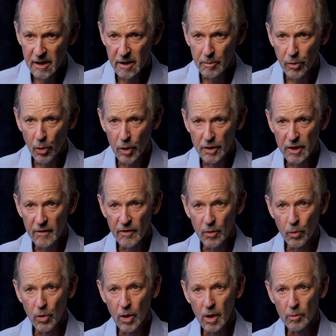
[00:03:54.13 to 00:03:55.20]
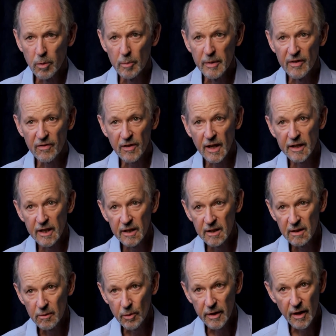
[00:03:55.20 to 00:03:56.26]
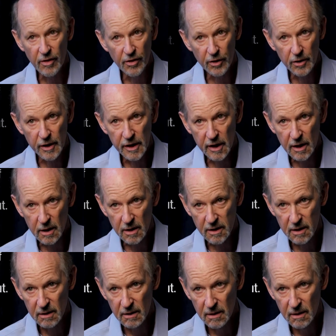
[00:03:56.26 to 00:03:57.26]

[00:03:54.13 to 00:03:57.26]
and ports of the world will be flooded within 30 years.